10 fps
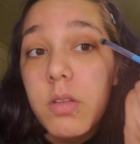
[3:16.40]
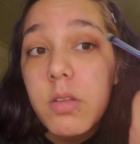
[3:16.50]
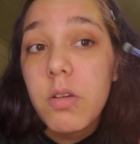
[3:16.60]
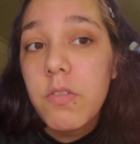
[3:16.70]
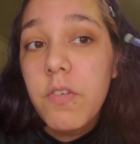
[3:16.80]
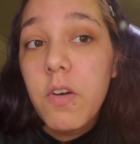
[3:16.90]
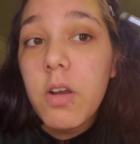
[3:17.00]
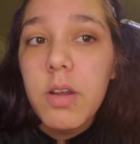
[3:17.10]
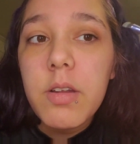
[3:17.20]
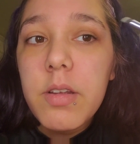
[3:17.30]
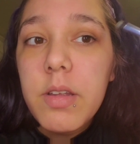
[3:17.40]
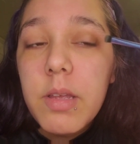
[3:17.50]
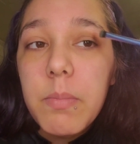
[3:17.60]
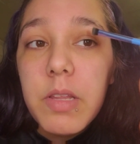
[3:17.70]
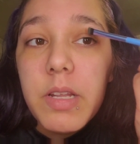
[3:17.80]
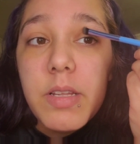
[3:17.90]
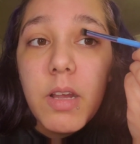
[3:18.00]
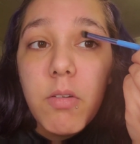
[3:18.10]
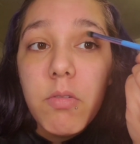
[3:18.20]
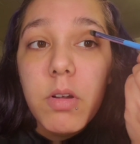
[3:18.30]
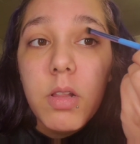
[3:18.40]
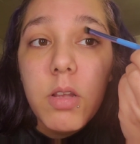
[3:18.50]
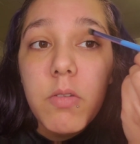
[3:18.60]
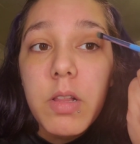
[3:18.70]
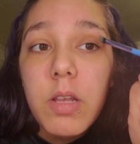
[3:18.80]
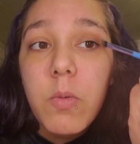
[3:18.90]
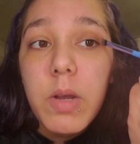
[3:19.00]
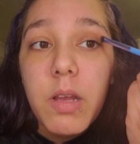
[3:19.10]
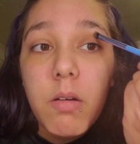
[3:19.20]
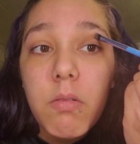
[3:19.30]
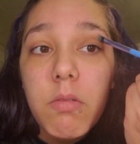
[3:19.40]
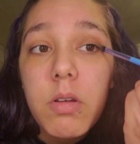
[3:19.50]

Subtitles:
So far, it blends out really, really well.